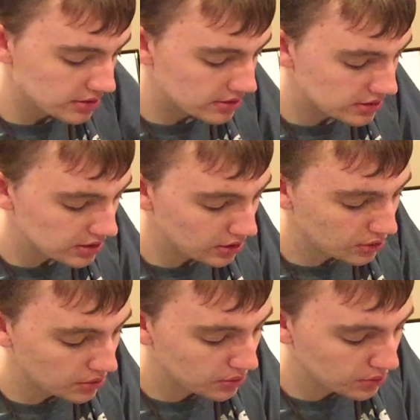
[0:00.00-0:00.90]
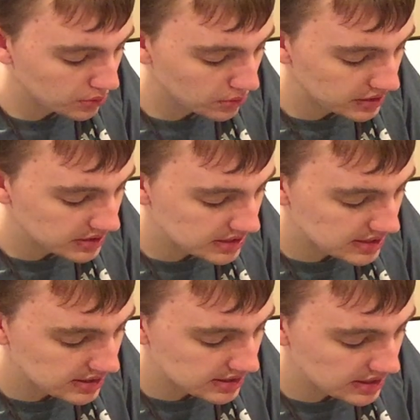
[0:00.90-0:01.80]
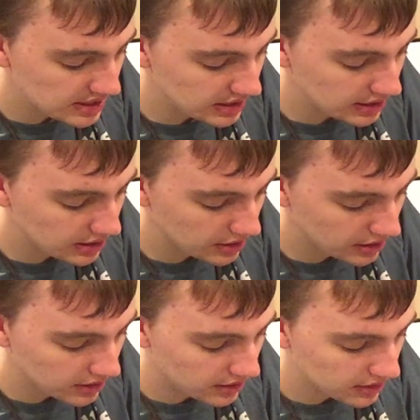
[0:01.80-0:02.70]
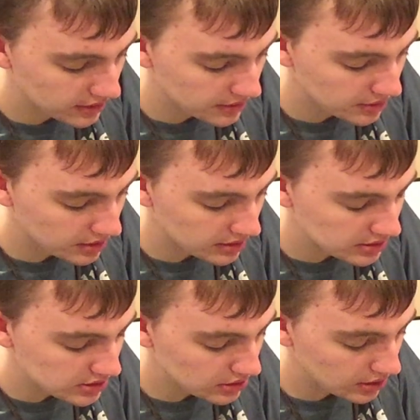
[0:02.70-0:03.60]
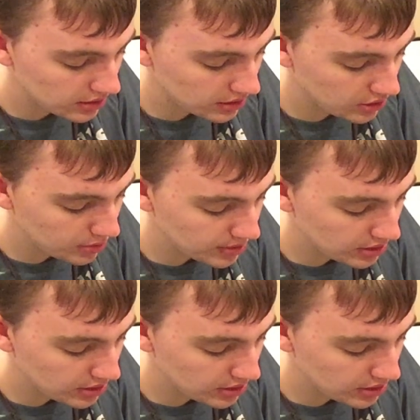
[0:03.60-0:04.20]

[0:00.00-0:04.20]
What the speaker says: So let's see here. I'm going to start a little bit